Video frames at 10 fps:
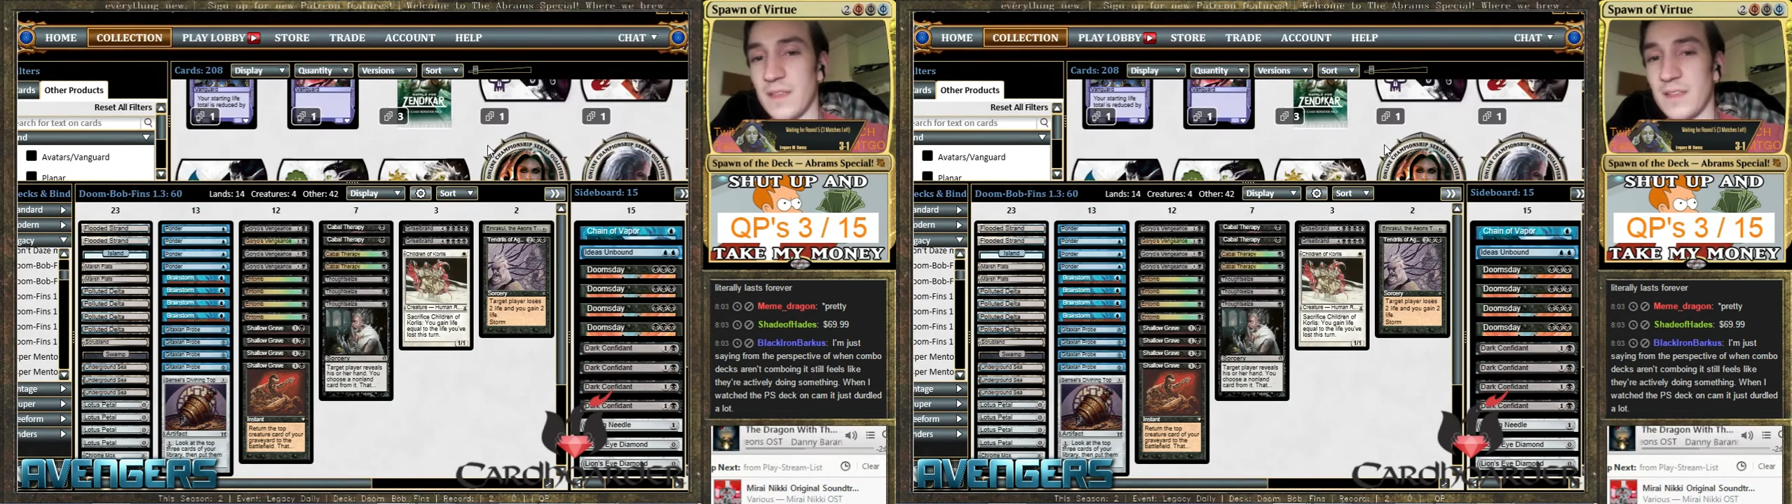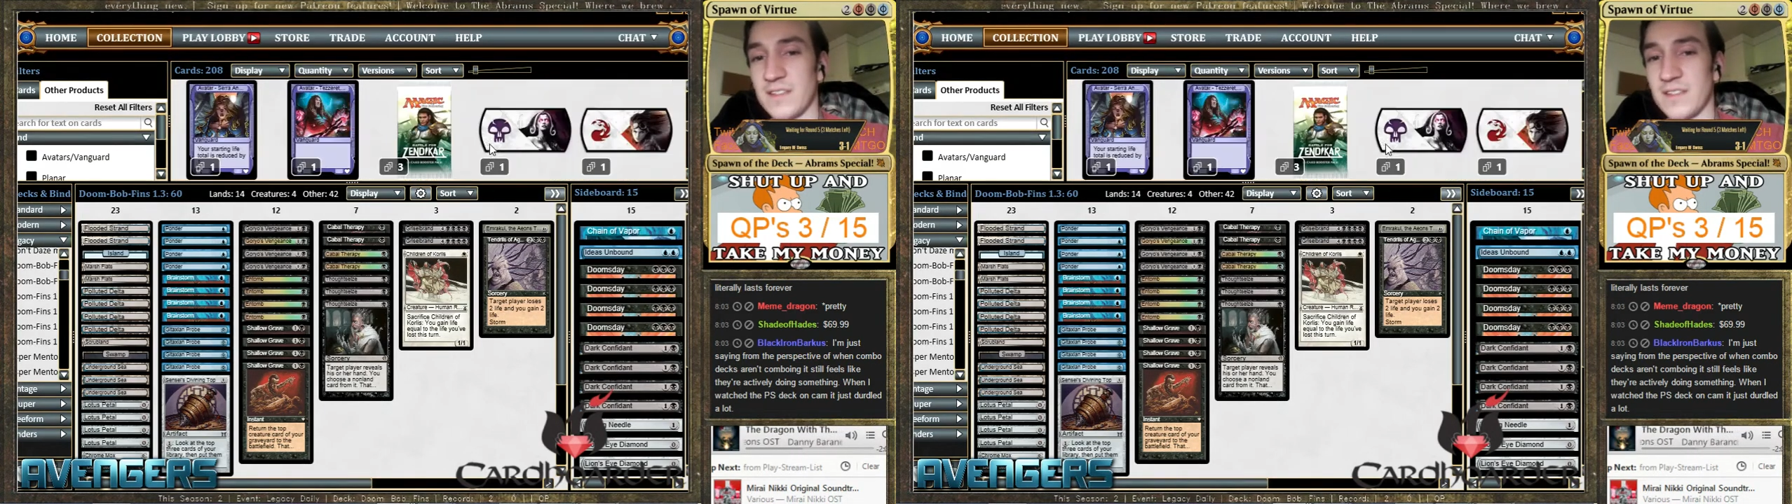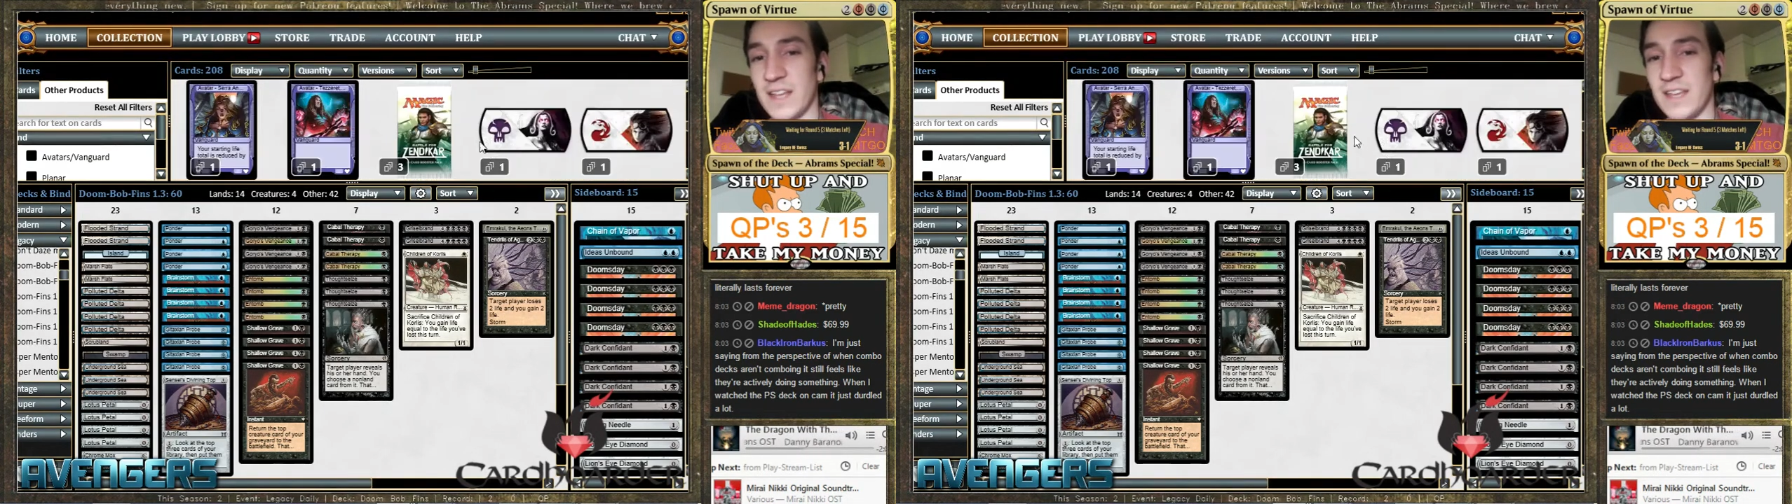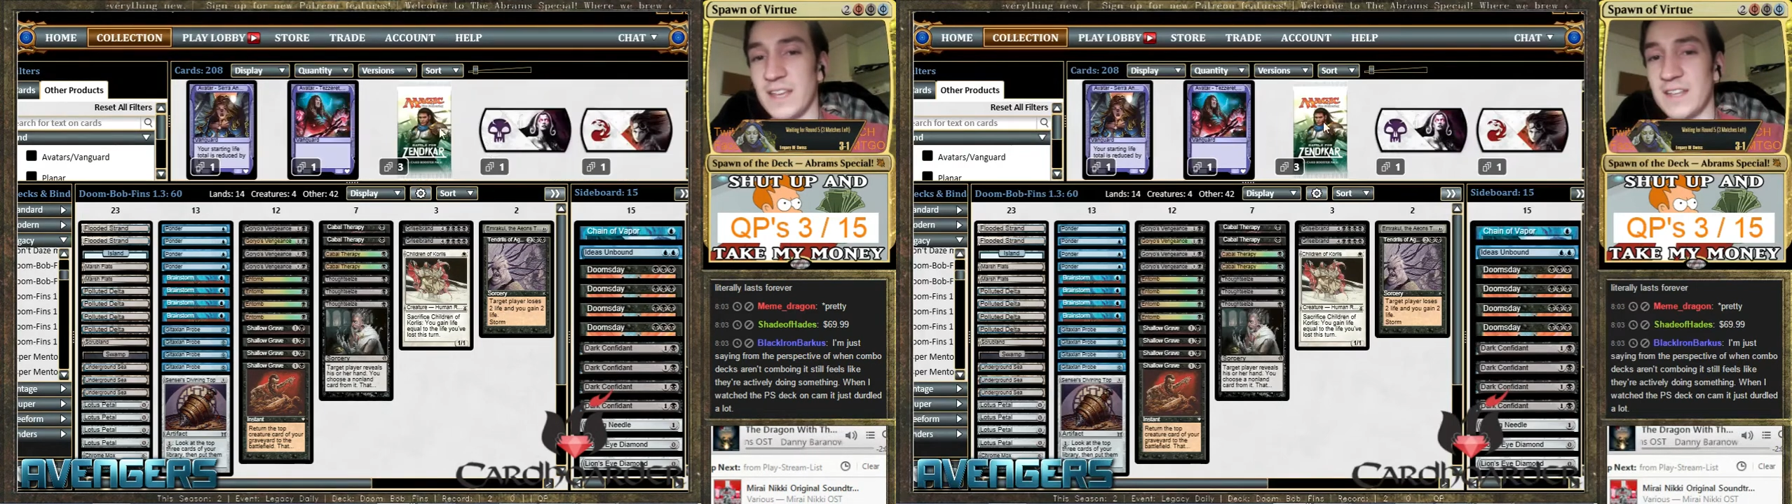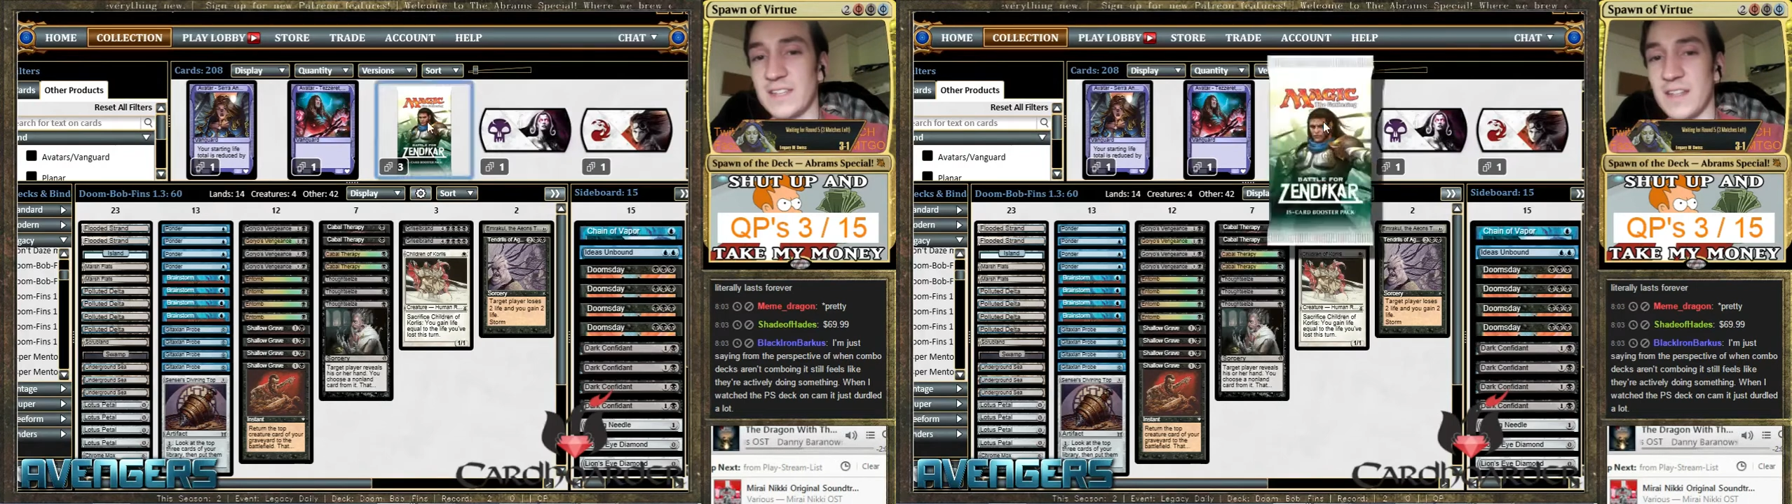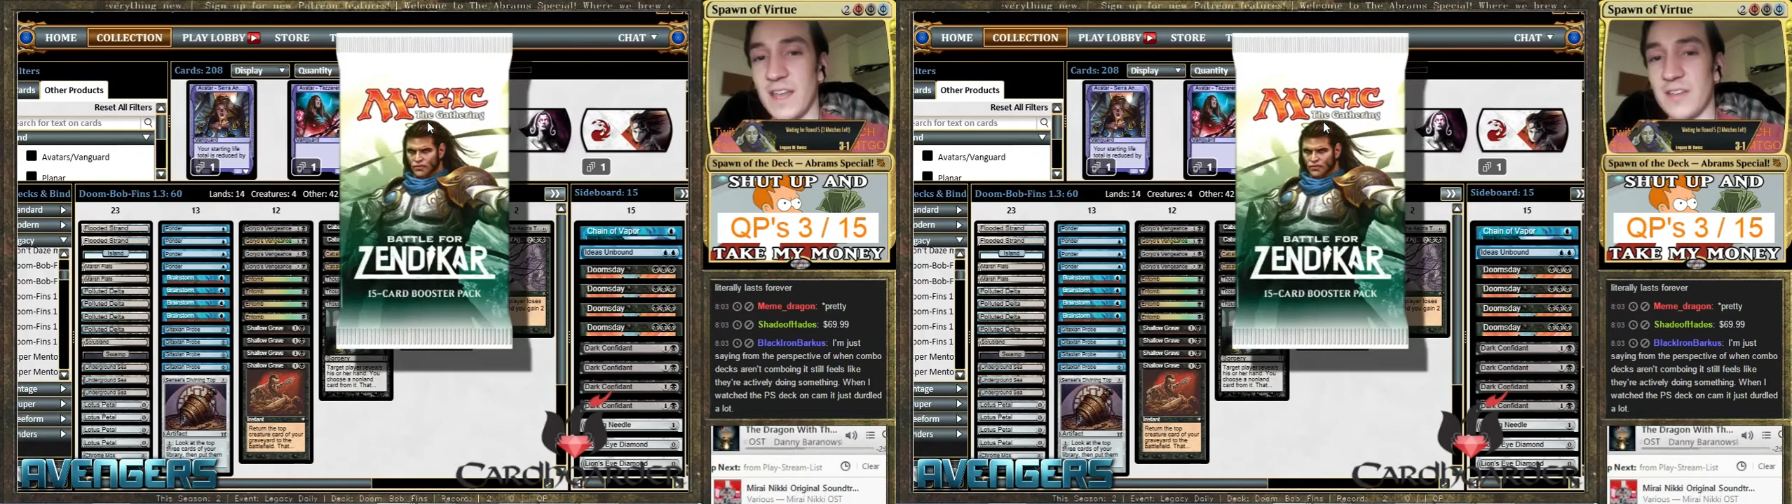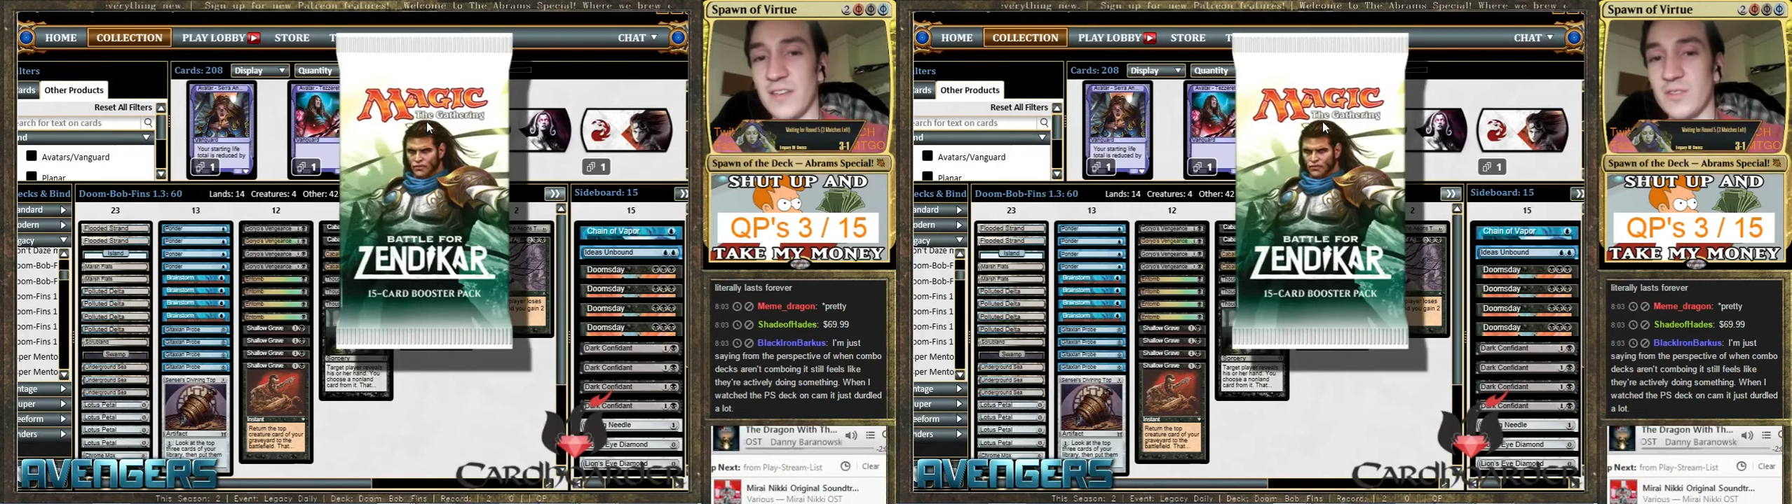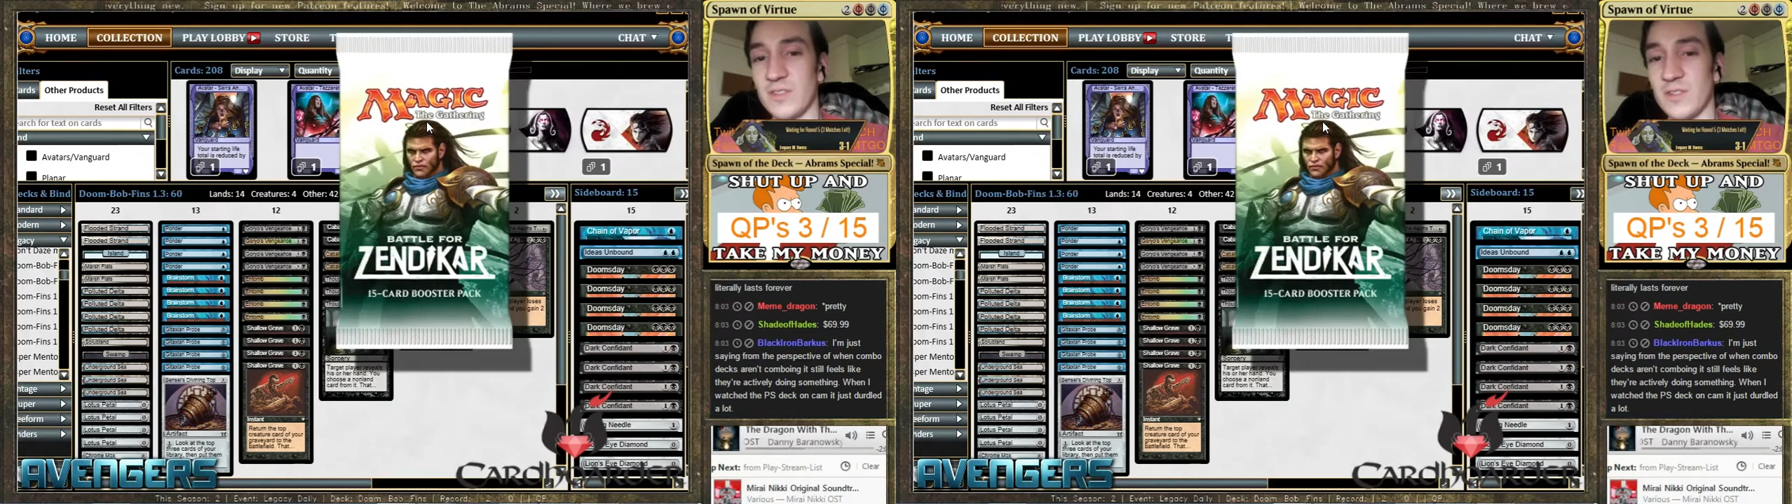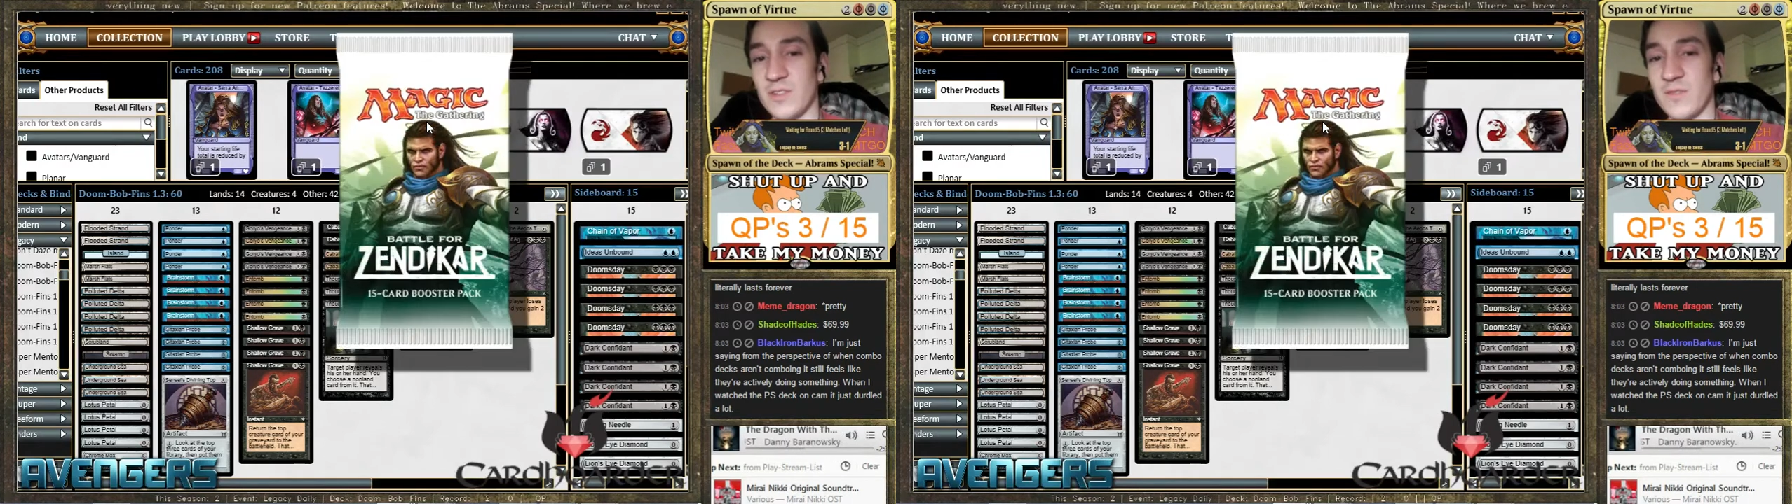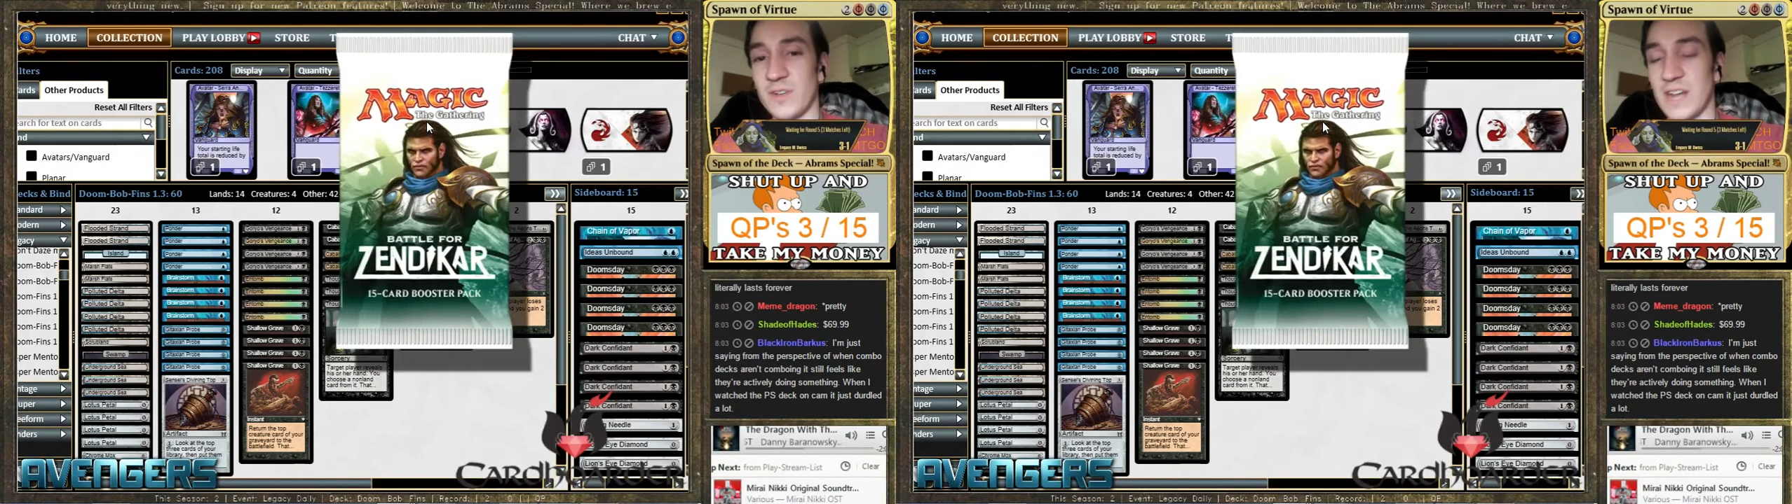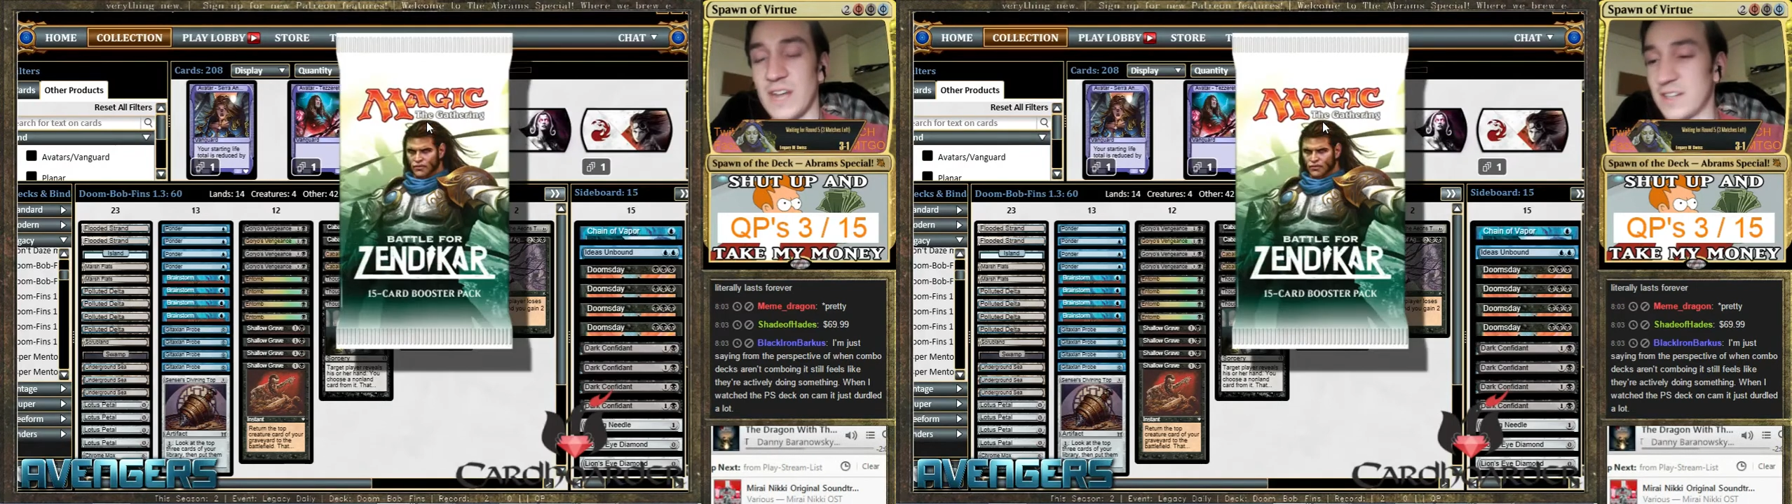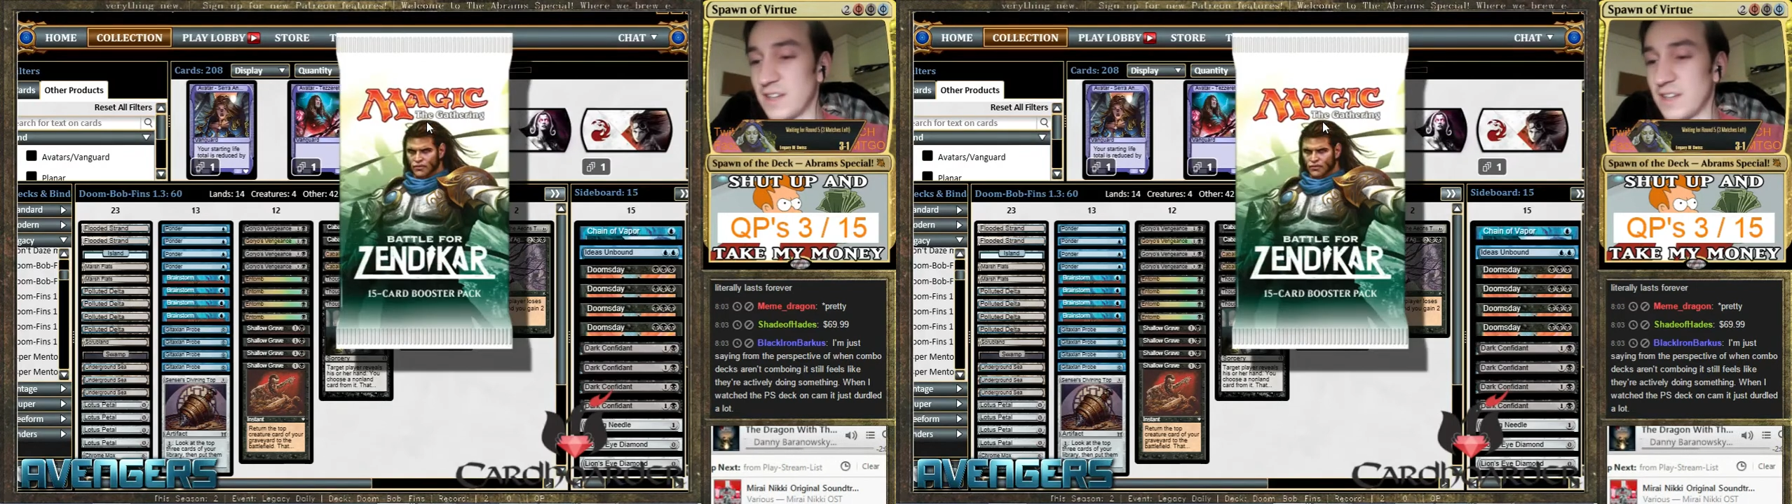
It's not like he needs to like look for a Toxic